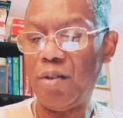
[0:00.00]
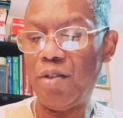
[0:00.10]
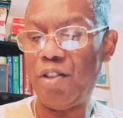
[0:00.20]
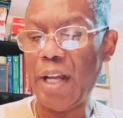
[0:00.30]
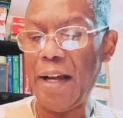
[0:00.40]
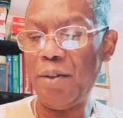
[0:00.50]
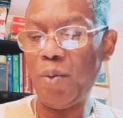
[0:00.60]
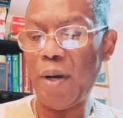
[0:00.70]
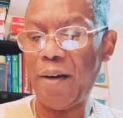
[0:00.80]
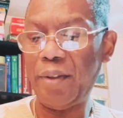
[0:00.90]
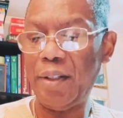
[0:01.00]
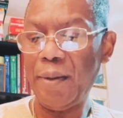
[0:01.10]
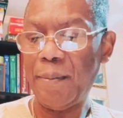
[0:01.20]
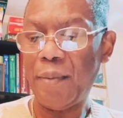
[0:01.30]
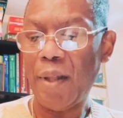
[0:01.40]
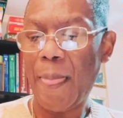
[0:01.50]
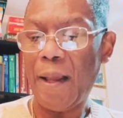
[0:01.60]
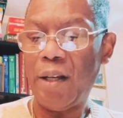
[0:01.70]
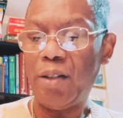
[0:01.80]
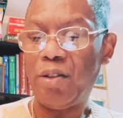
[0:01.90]
January
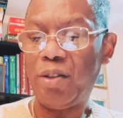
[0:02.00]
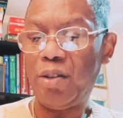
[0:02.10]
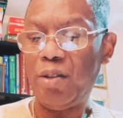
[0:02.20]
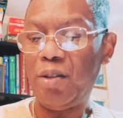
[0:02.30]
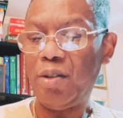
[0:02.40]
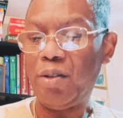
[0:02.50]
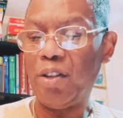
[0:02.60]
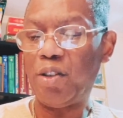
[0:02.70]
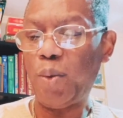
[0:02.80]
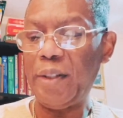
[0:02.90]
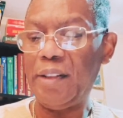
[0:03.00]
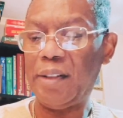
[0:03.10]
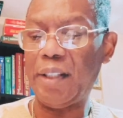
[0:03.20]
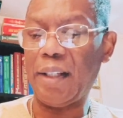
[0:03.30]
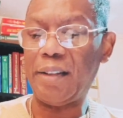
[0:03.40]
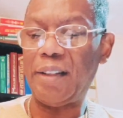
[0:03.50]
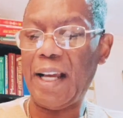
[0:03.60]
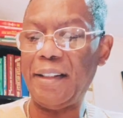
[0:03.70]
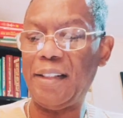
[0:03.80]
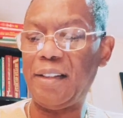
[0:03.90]
the 26th,
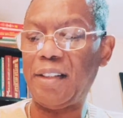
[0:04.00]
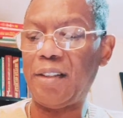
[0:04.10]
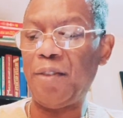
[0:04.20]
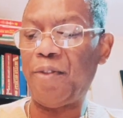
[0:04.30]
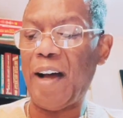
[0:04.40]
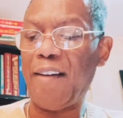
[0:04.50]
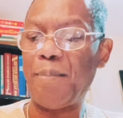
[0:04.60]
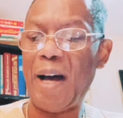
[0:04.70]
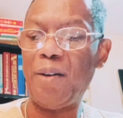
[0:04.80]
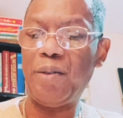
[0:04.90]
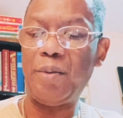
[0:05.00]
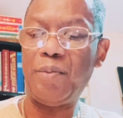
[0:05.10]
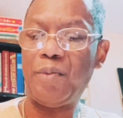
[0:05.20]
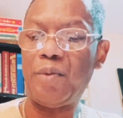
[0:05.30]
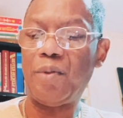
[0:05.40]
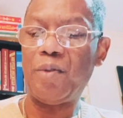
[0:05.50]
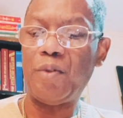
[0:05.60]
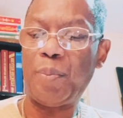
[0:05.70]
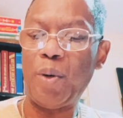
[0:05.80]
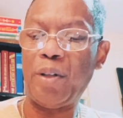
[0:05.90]
1965, Malcolm
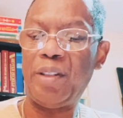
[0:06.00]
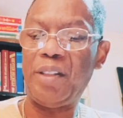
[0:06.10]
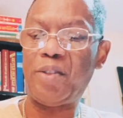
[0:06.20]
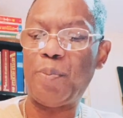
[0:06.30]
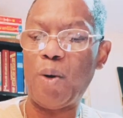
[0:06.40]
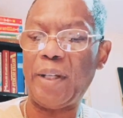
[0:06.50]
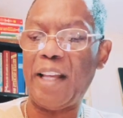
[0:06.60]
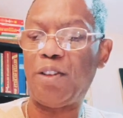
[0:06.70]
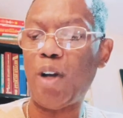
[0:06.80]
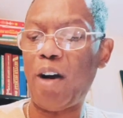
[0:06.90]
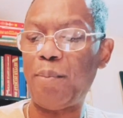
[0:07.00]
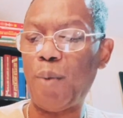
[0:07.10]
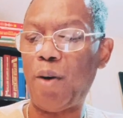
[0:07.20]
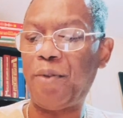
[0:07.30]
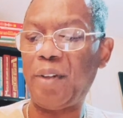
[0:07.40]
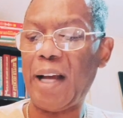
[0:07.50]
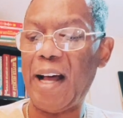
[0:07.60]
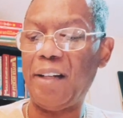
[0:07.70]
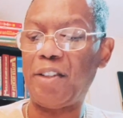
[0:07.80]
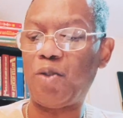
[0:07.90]
reportedly spoke at Dartmouth
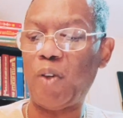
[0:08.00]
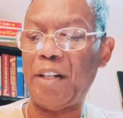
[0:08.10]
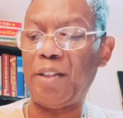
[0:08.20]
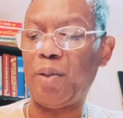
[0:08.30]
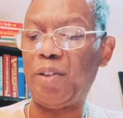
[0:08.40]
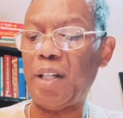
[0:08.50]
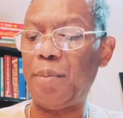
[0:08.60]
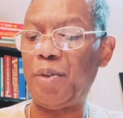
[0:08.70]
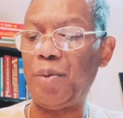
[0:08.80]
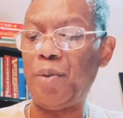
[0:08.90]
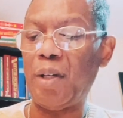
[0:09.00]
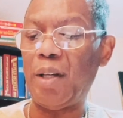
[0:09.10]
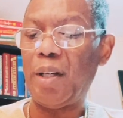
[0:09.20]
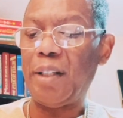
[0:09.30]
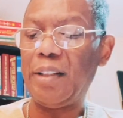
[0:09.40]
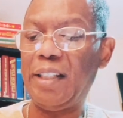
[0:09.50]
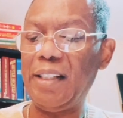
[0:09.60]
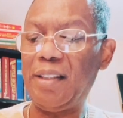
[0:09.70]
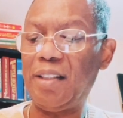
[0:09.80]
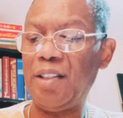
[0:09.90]
College Radio
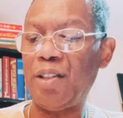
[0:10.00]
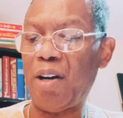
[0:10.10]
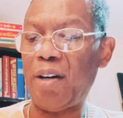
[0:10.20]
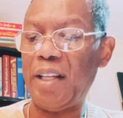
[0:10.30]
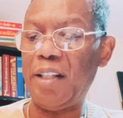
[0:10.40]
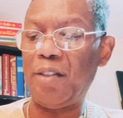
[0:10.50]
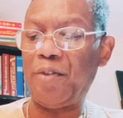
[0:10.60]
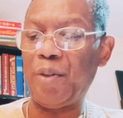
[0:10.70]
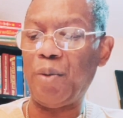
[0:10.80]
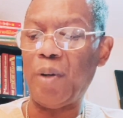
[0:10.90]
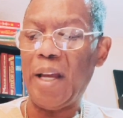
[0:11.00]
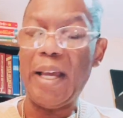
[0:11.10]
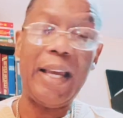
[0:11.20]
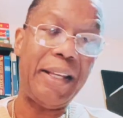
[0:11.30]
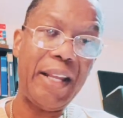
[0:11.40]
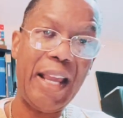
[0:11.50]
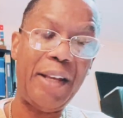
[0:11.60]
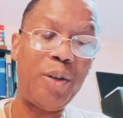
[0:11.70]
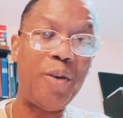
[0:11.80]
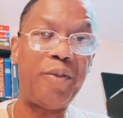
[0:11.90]
WDCR interview in
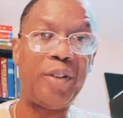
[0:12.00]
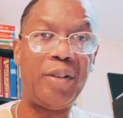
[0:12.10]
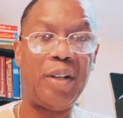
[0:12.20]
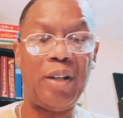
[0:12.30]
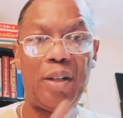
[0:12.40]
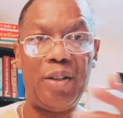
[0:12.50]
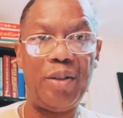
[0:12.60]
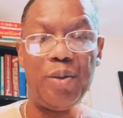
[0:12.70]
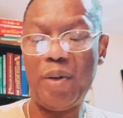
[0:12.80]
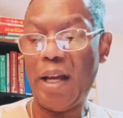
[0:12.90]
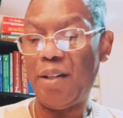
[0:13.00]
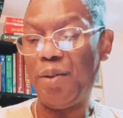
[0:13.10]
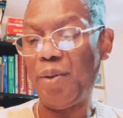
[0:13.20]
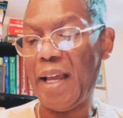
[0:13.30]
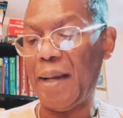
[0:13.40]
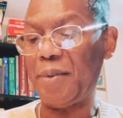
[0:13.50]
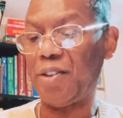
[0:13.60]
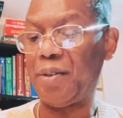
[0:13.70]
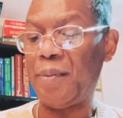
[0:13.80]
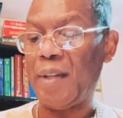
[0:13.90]
Hanover, New Hampshire.